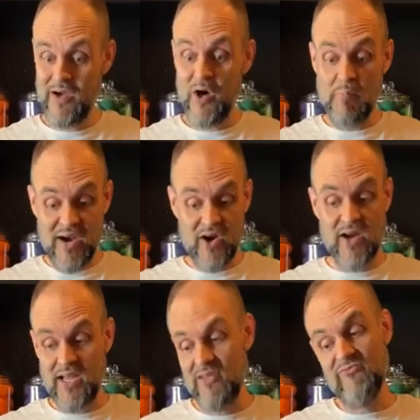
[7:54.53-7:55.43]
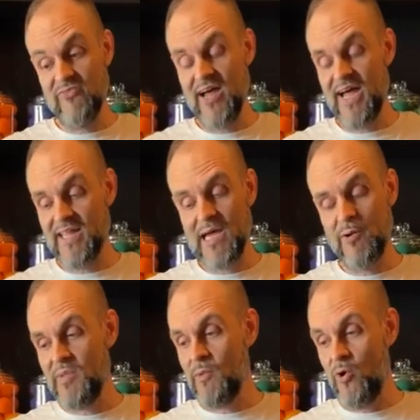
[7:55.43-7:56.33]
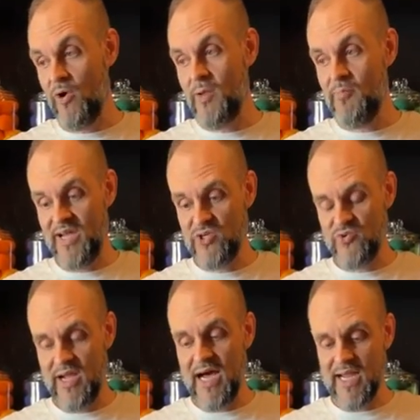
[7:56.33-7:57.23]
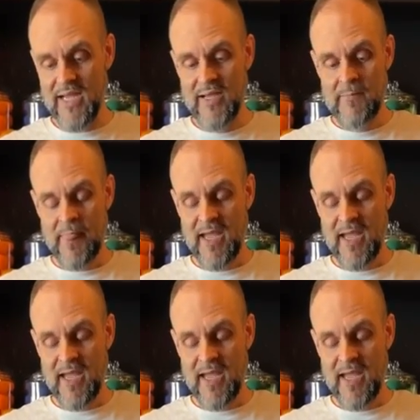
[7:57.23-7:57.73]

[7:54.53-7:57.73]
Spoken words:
American flag. That would be great patriotic.